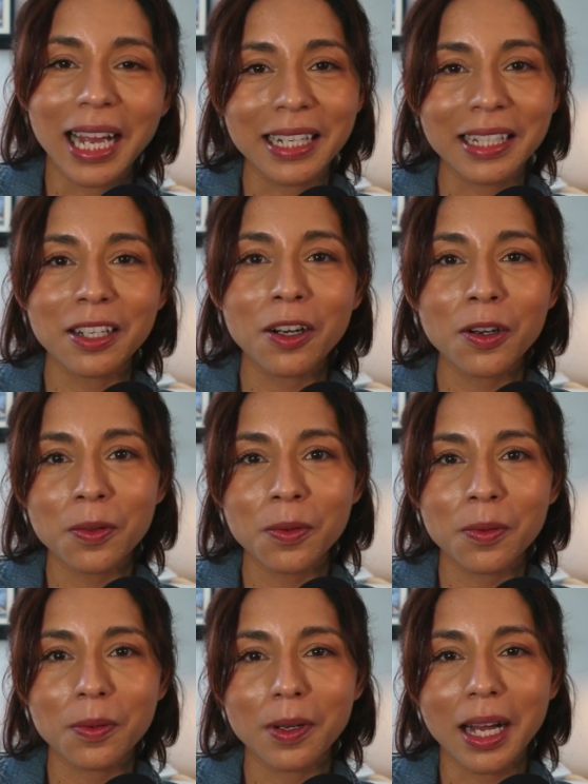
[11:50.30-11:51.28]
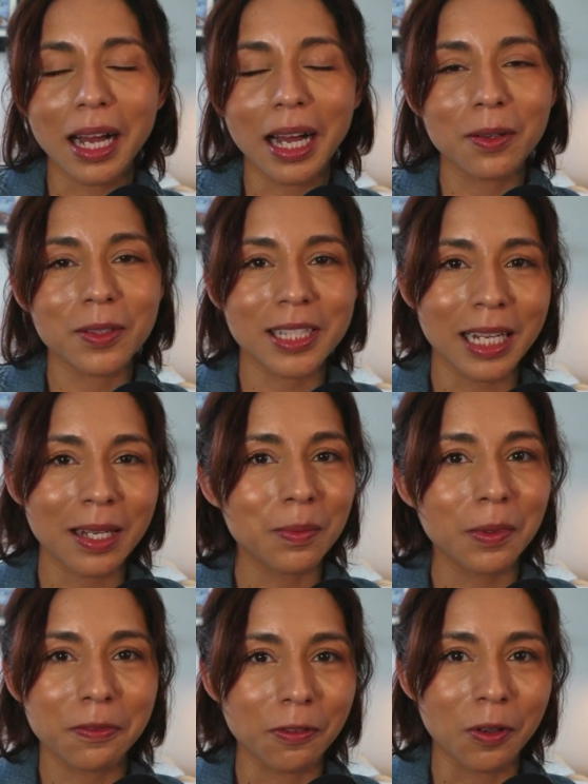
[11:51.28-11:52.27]
I know I was saying
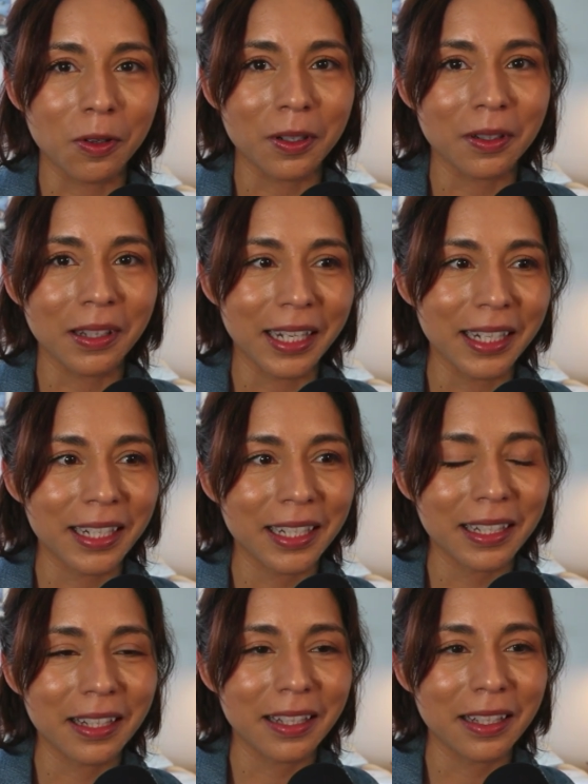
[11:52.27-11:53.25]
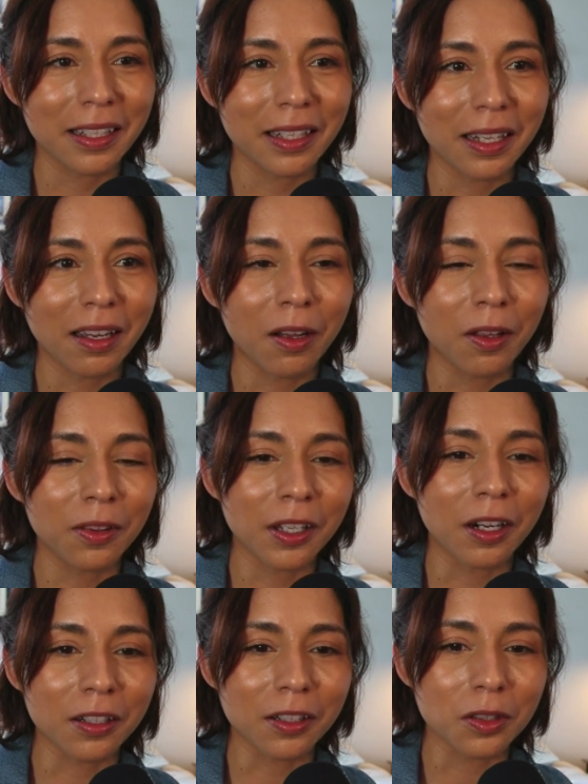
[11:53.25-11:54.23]
before, like, all the
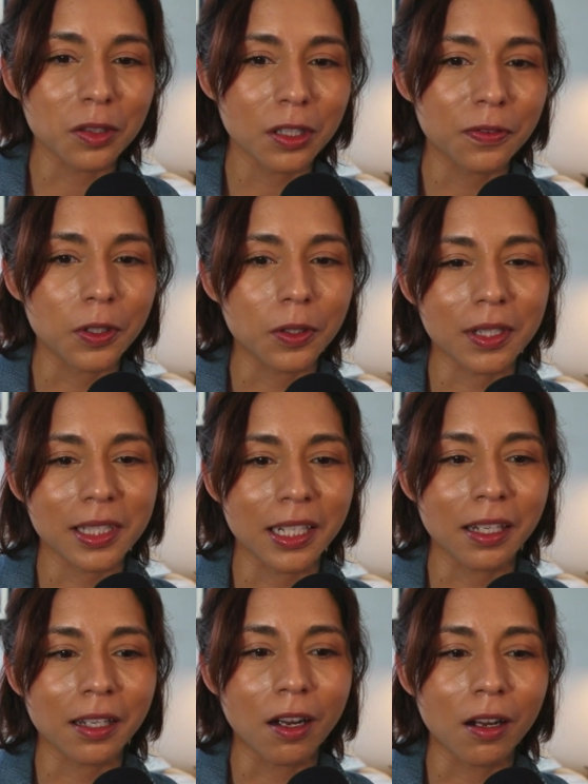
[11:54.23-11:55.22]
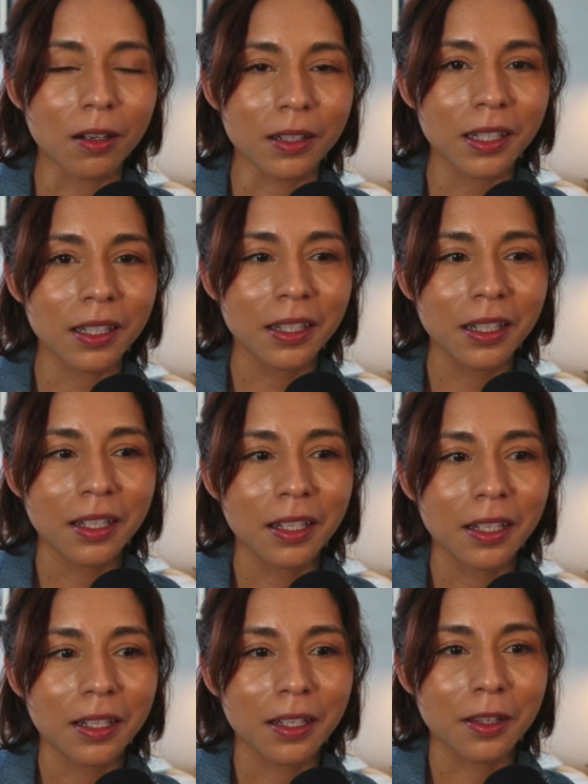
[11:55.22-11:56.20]
articles are focusing on
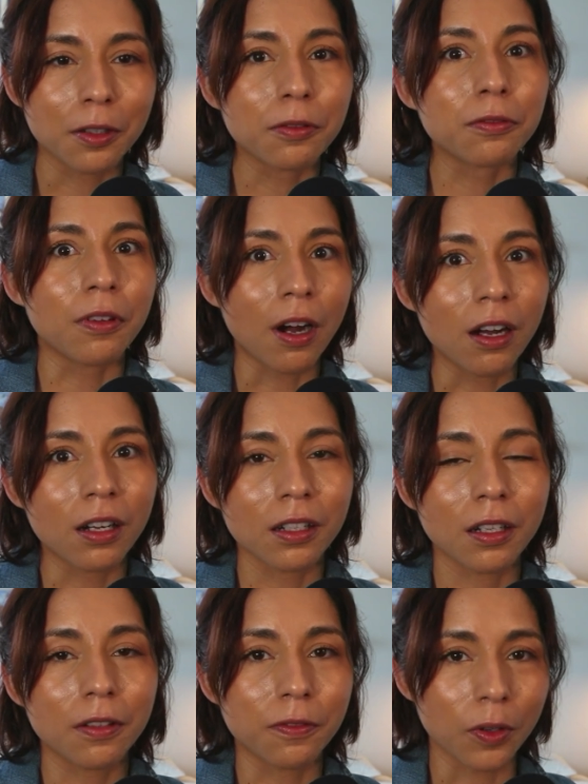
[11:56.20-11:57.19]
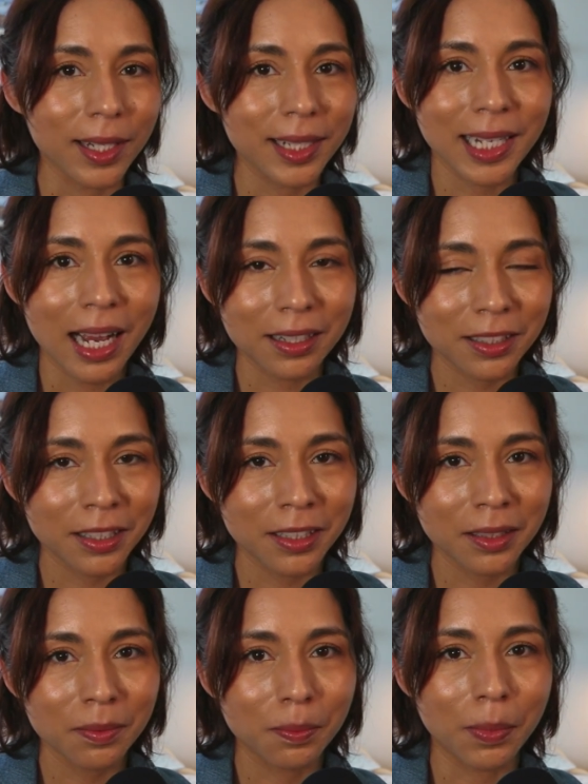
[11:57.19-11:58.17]
the wrong voice
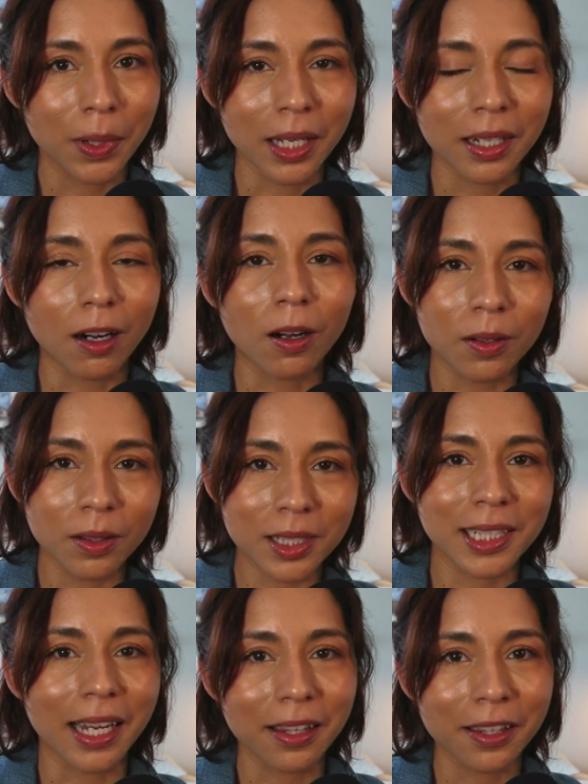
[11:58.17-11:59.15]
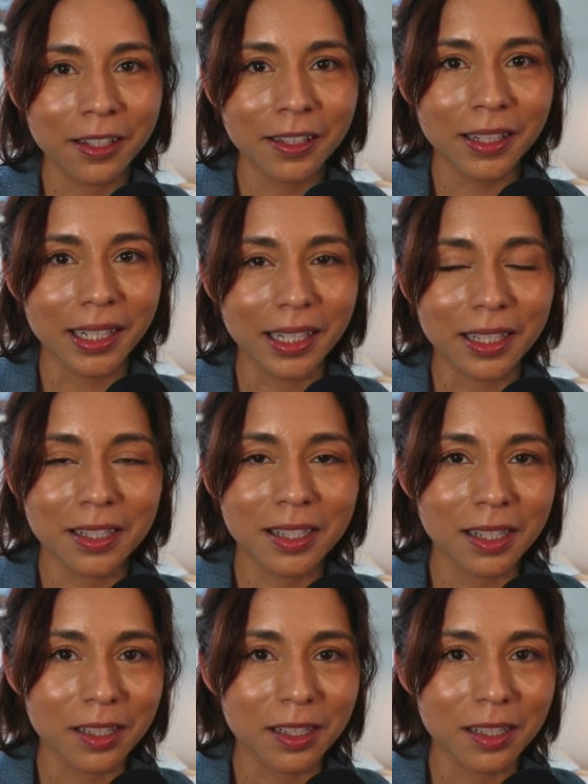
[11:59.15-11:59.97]
actor, but altogether it's